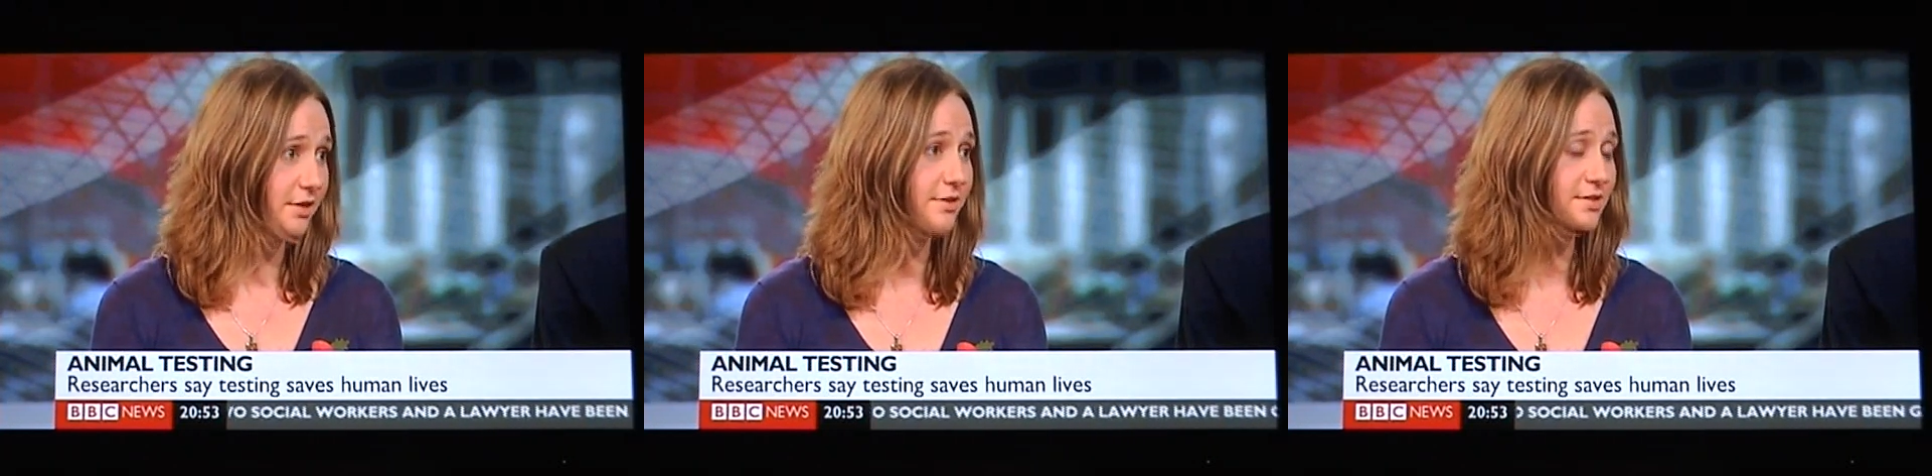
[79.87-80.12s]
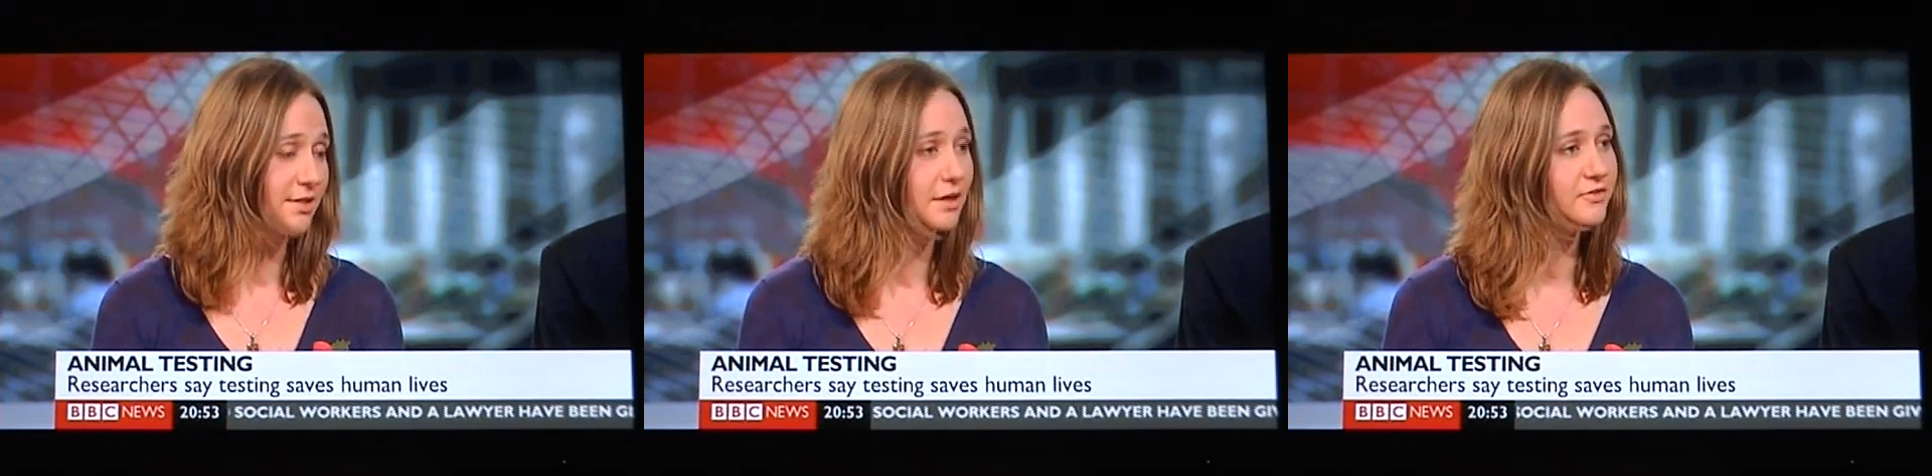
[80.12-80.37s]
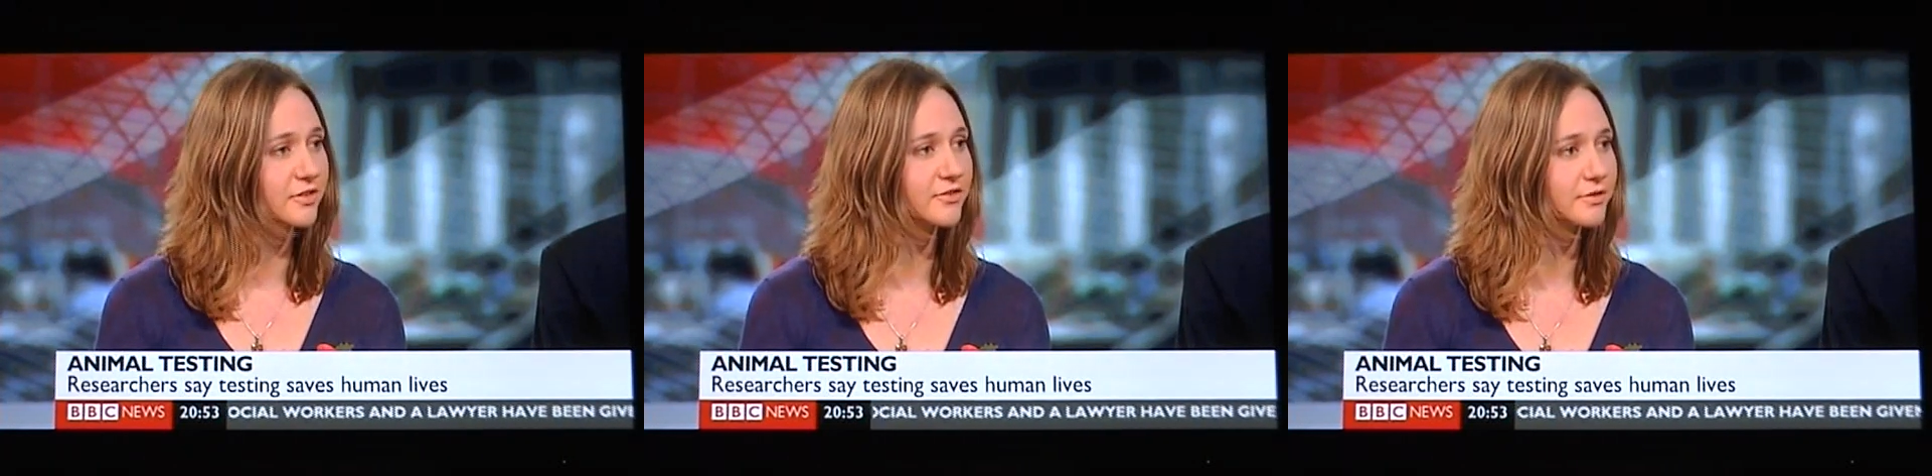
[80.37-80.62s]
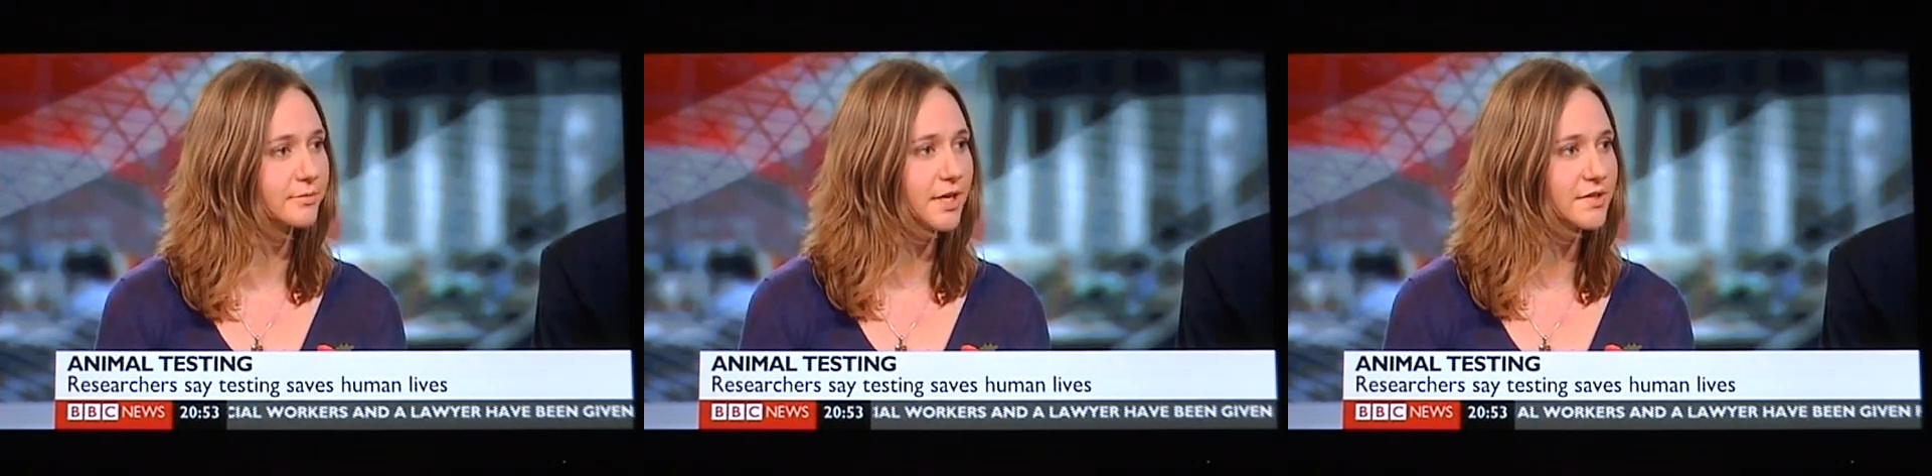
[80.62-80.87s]
don't suffer
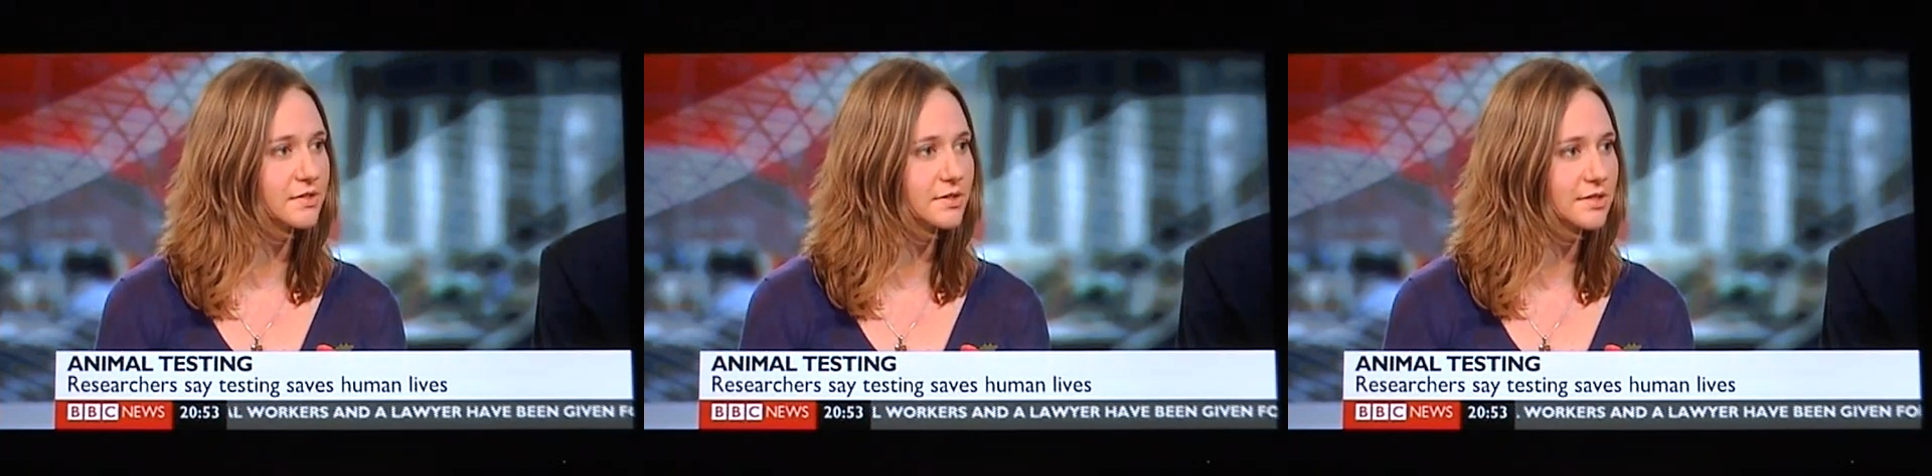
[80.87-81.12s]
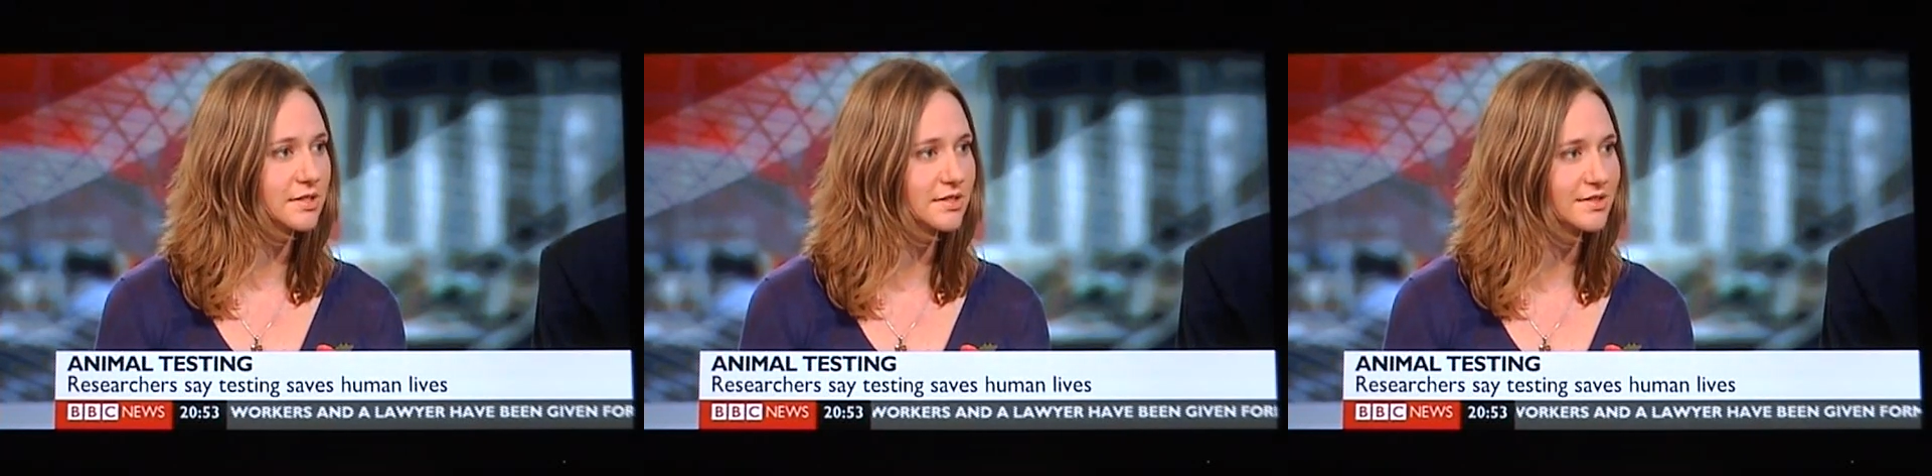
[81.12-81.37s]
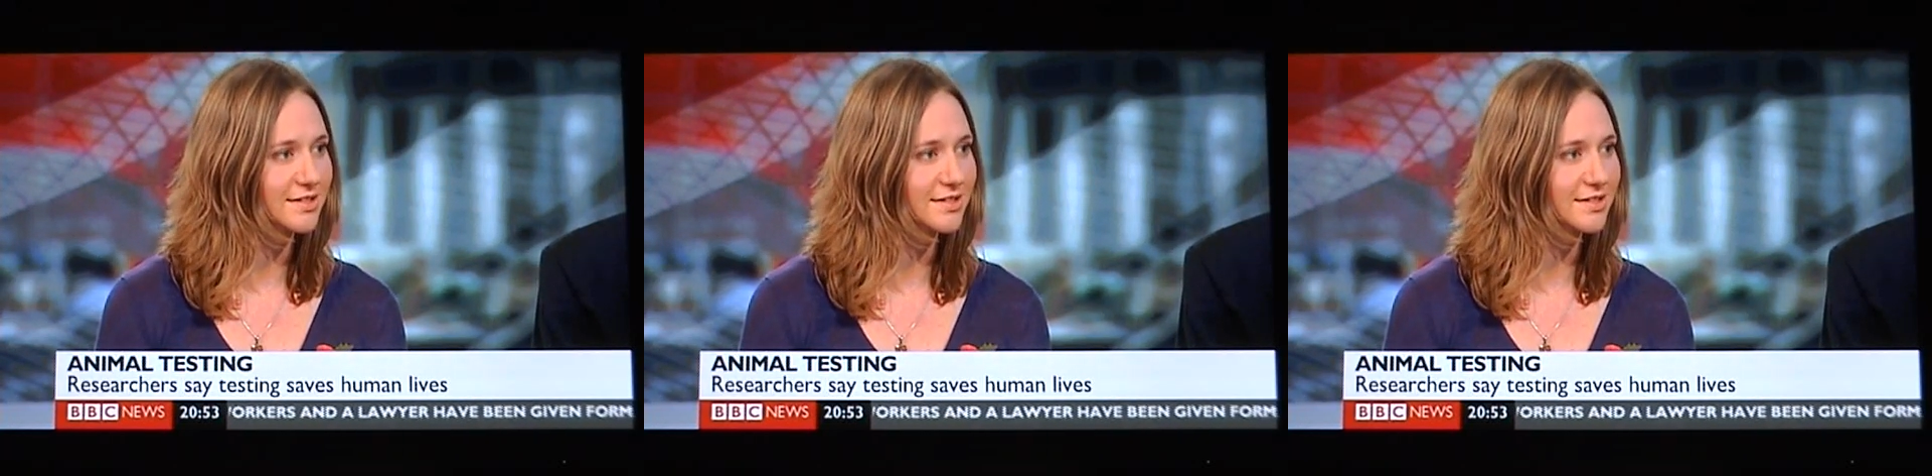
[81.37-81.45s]
from those diseases.